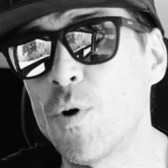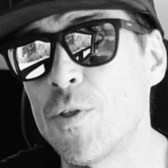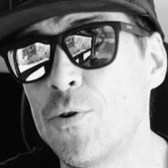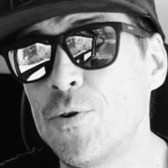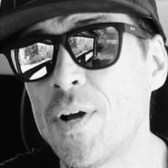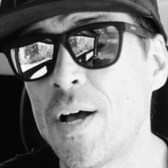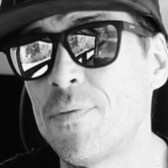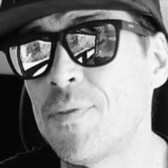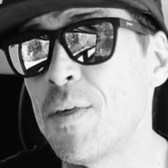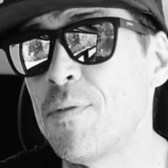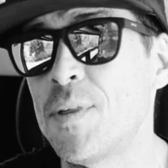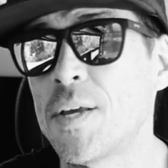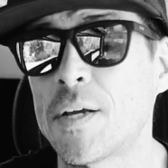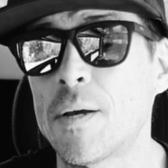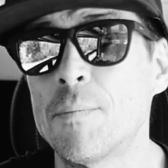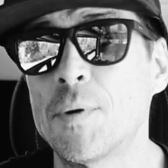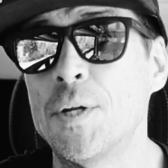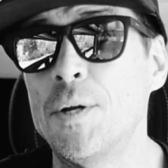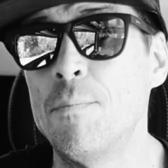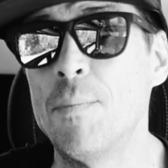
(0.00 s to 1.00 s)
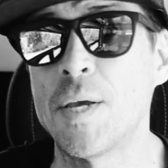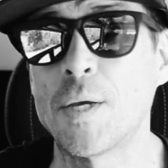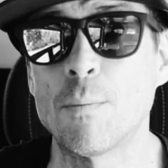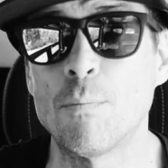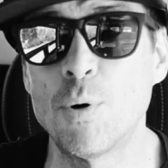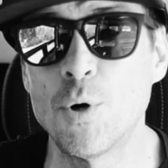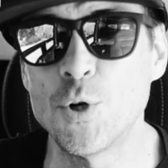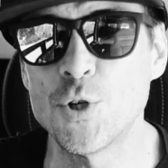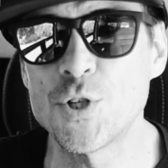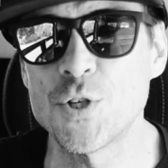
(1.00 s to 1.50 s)
whether or not they think I'm going to make a
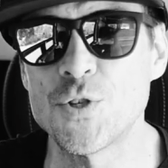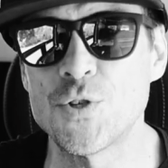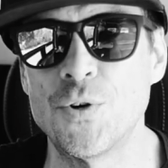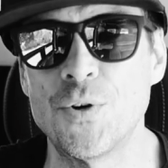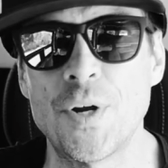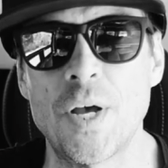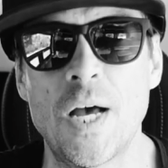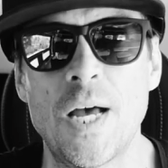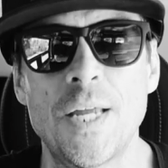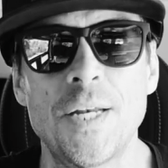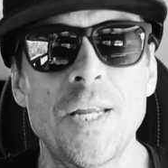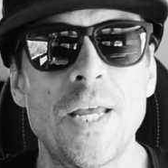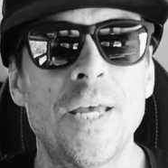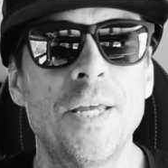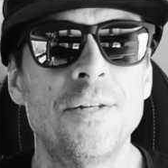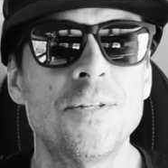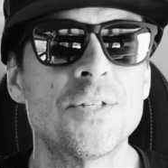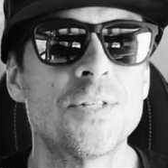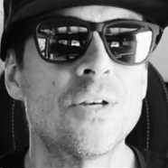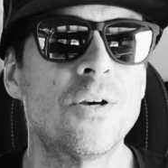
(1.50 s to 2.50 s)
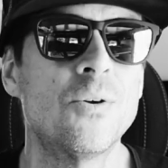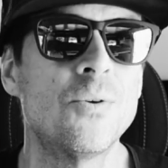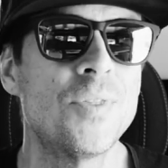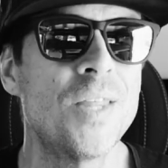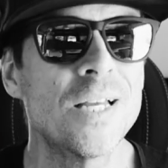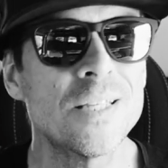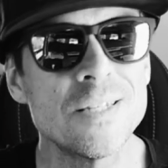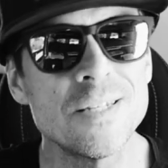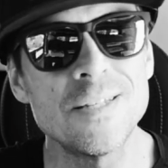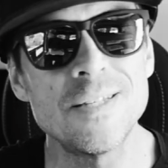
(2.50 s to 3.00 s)
purchase or not. And so
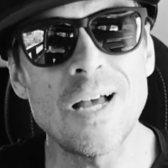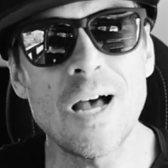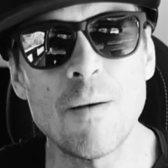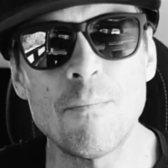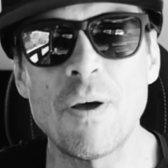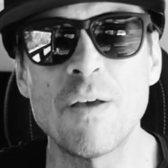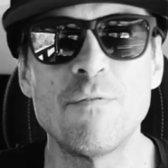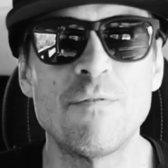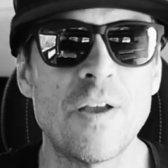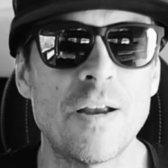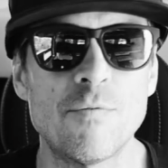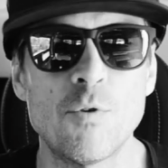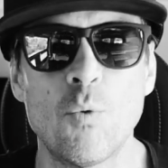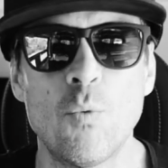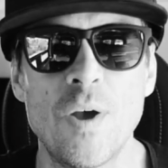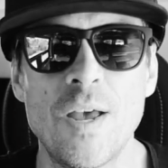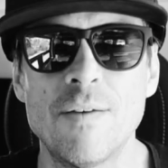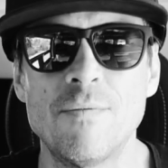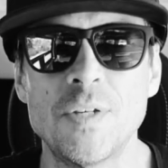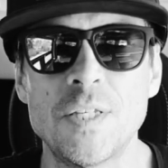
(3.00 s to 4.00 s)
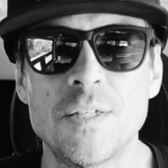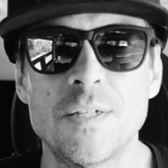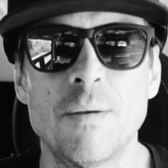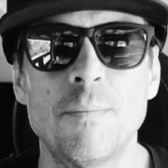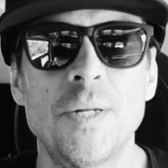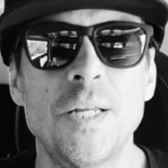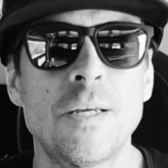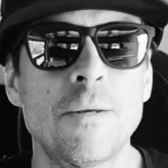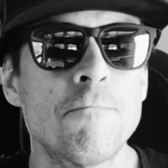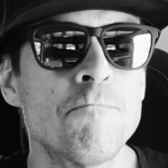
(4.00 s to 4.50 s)
that's not my favorite way of
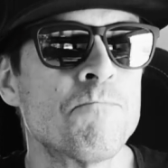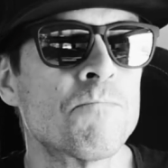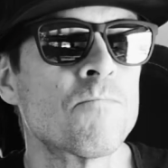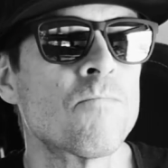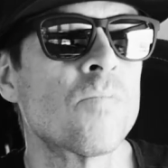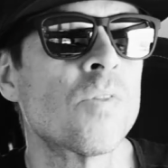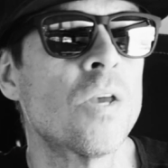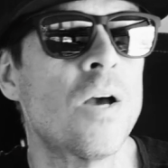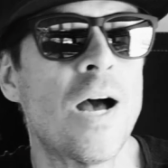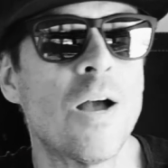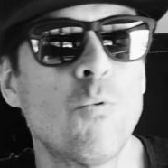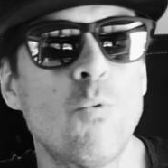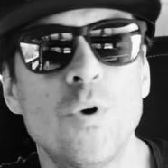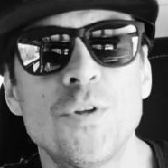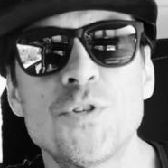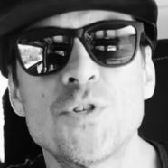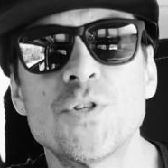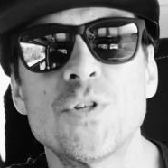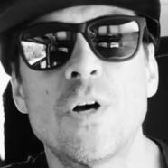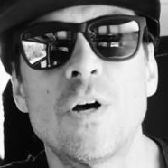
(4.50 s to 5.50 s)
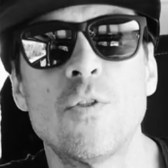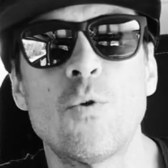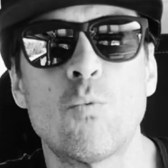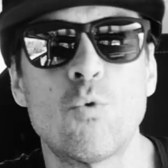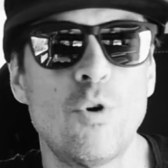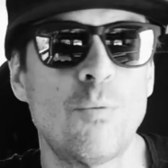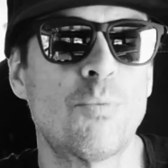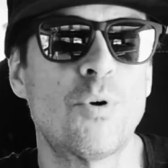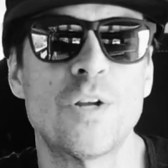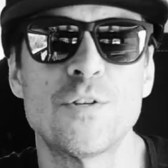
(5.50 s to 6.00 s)
exhibiting. I once saw the
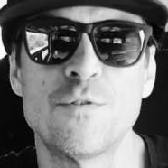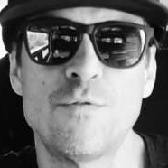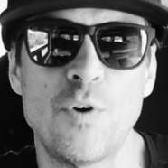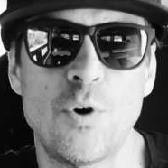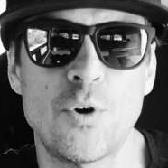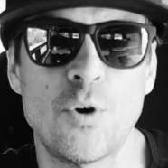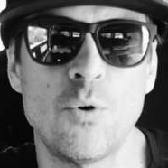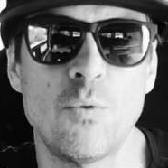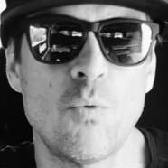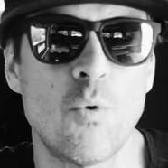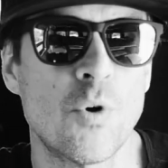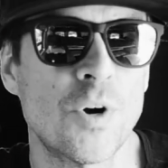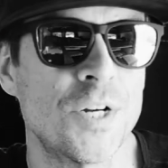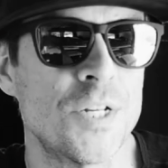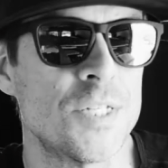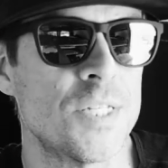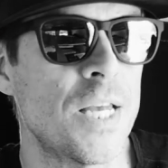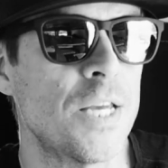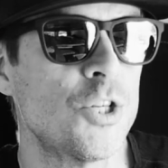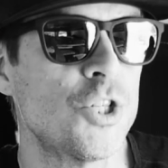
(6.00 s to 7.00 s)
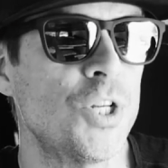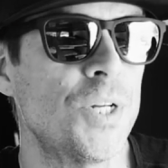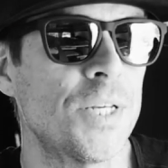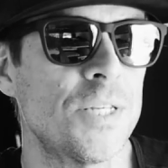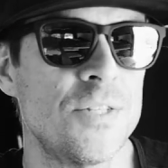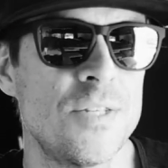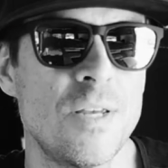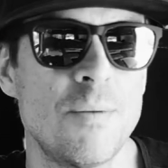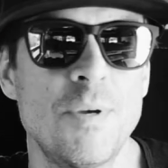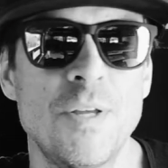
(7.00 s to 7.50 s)
World Press Photo Organization
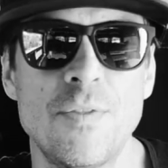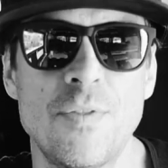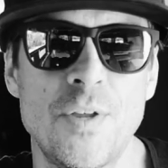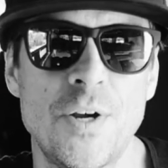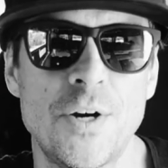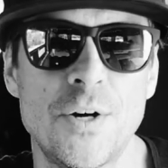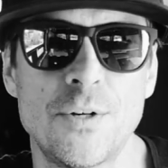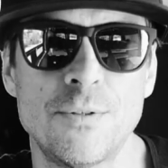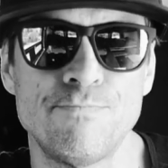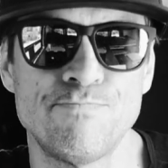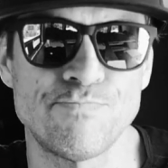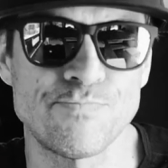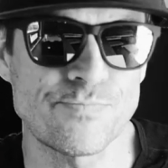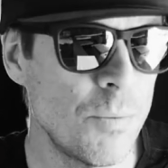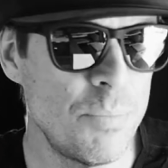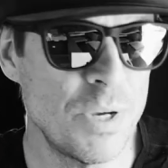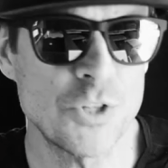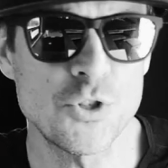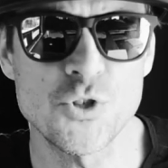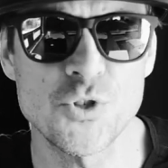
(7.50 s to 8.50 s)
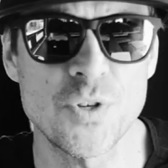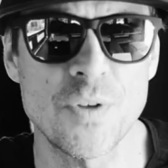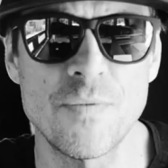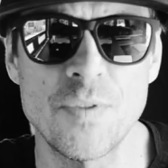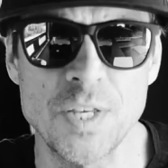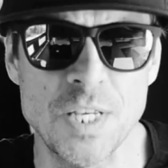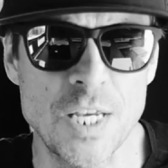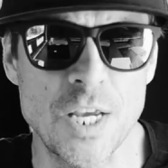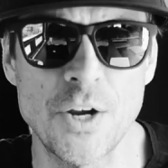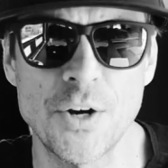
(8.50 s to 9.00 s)
exhibit their Pictures of
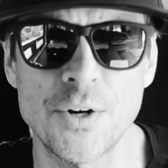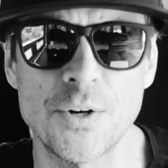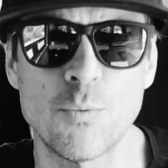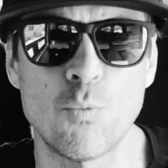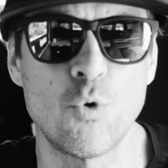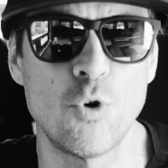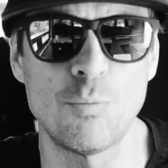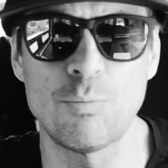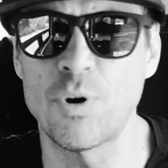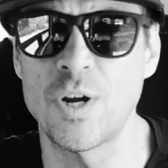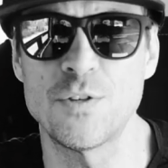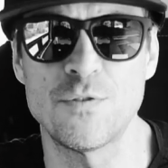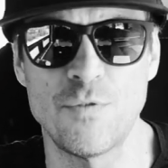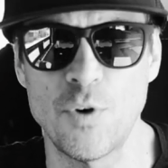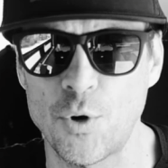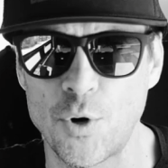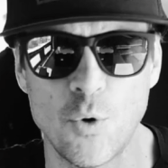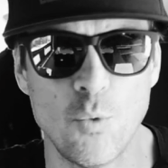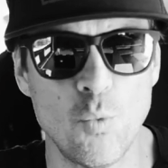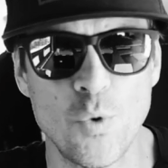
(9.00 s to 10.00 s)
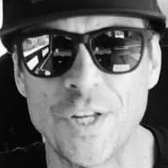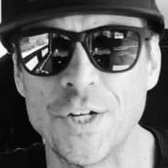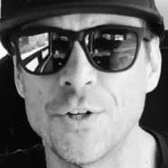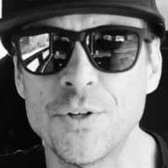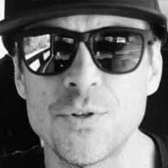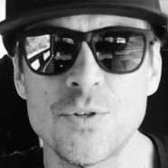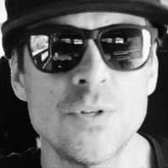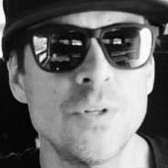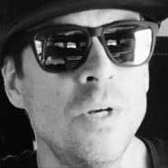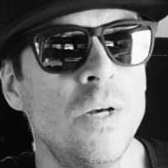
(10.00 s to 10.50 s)
the Year World Press Photo
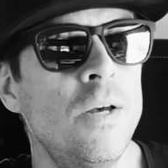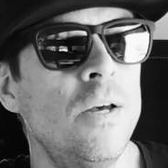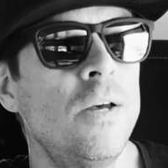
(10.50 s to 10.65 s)
winners